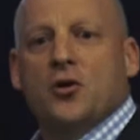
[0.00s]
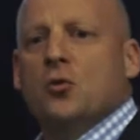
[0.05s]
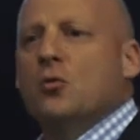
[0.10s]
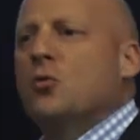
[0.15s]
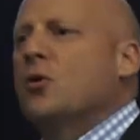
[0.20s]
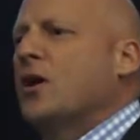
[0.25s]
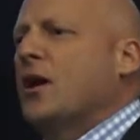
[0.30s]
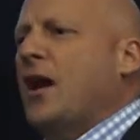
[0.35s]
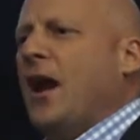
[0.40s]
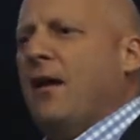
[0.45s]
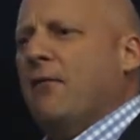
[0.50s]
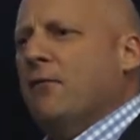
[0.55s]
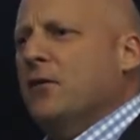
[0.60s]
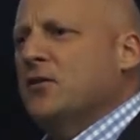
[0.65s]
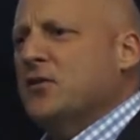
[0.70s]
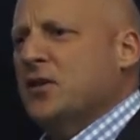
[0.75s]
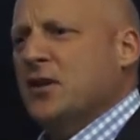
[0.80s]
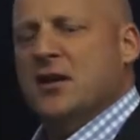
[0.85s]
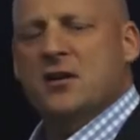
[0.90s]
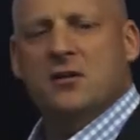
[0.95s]
you're
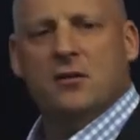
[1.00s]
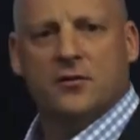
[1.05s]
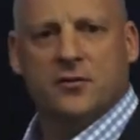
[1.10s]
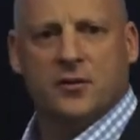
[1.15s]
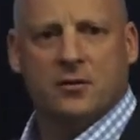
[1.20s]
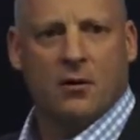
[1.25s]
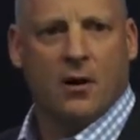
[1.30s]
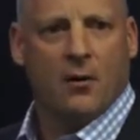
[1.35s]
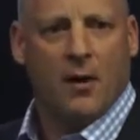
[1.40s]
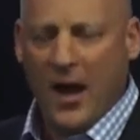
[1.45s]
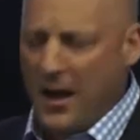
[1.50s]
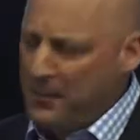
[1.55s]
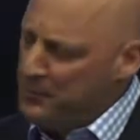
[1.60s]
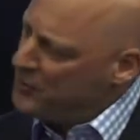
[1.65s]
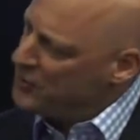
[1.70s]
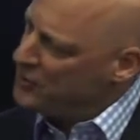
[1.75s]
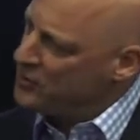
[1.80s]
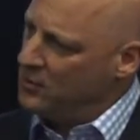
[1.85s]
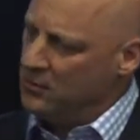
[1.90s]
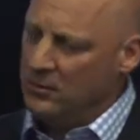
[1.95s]
guaranteed not to grow.
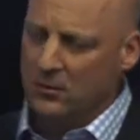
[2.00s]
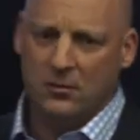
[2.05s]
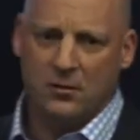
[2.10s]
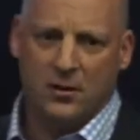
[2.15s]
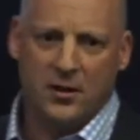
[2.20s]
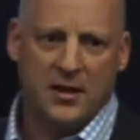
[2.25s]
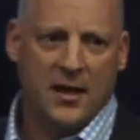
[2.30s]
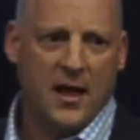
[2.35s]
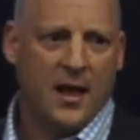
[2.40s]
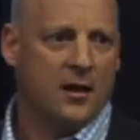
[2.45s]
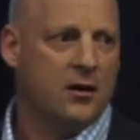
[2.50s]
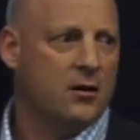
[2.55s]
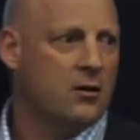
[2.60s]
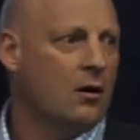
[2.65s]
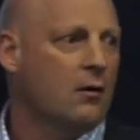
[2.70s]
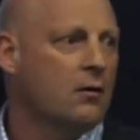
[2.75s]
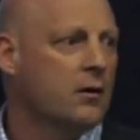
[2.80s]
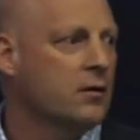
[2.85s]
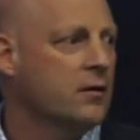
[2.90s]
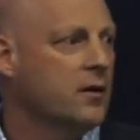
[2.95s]
Absolutely
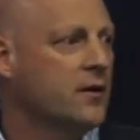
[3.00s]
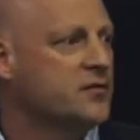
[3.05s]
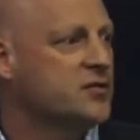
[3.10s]
categorically.